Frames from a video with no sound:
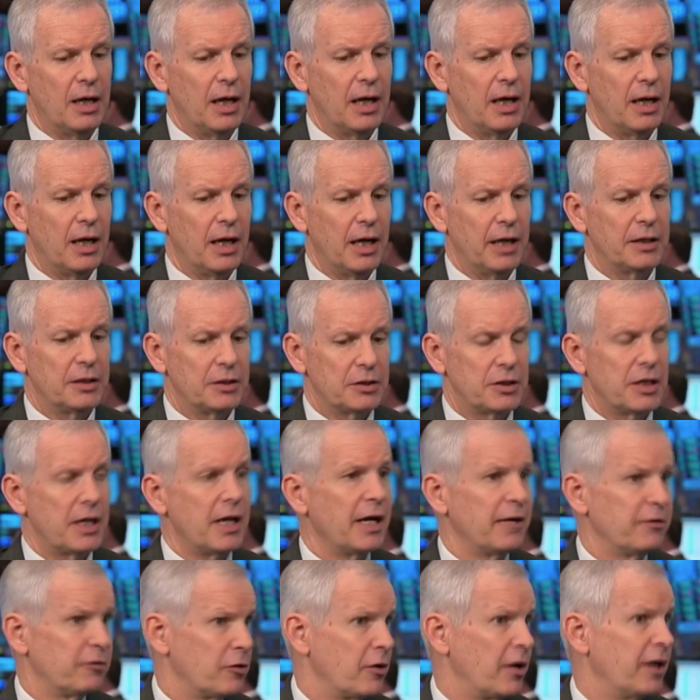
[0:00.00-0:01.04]
I can
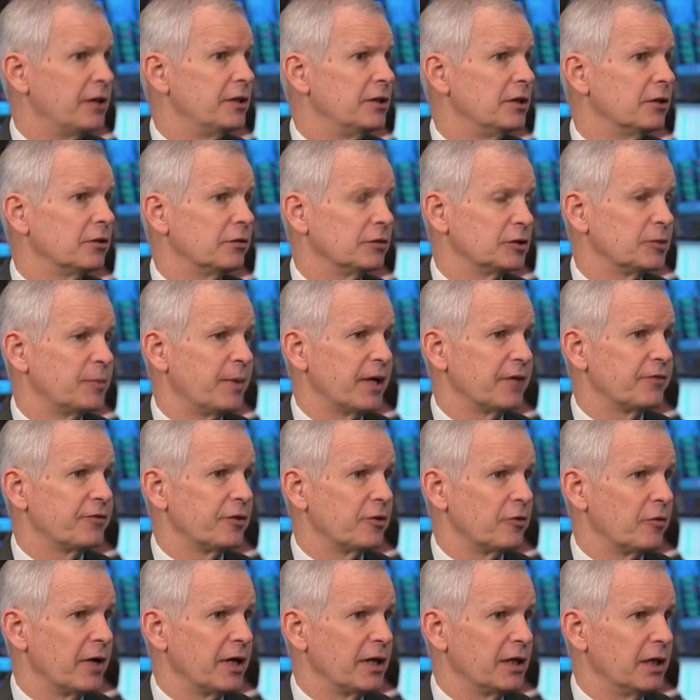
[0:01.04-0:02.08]
say I have a great deal of respect
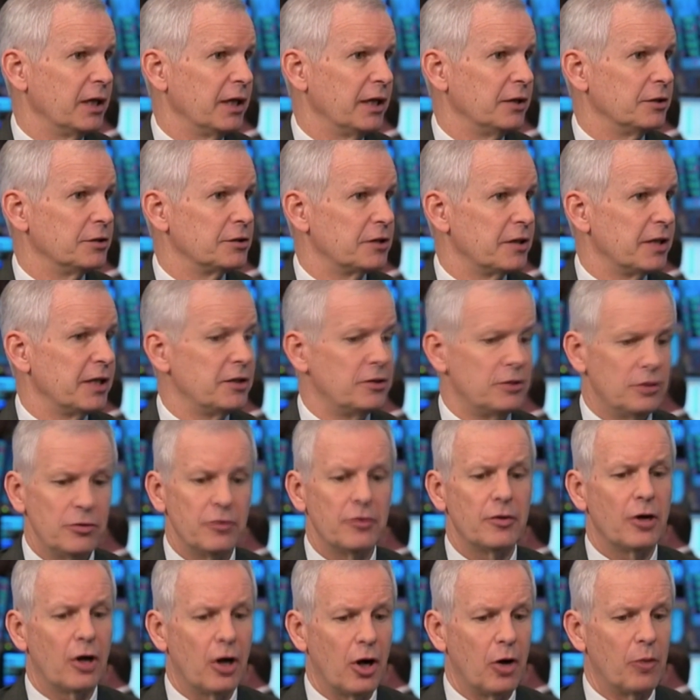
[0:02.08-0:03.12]
for the regulators. They
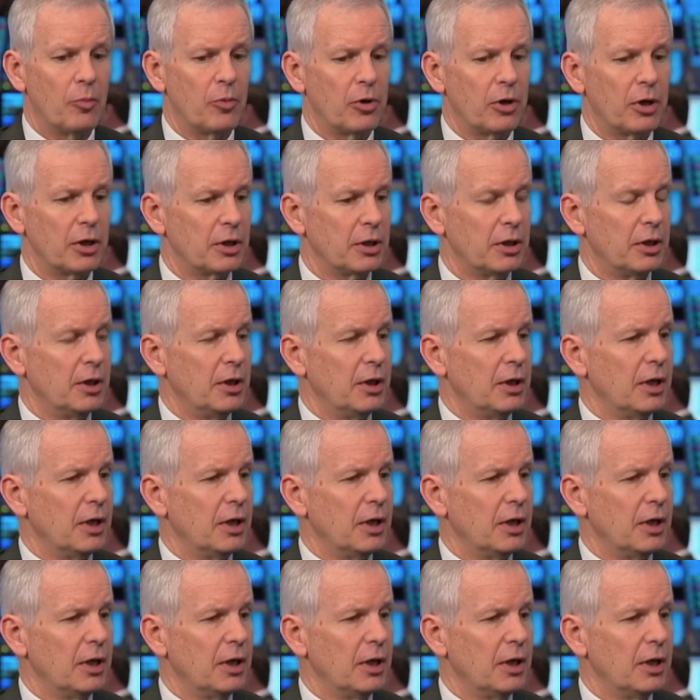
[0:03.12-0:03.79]
do their homework.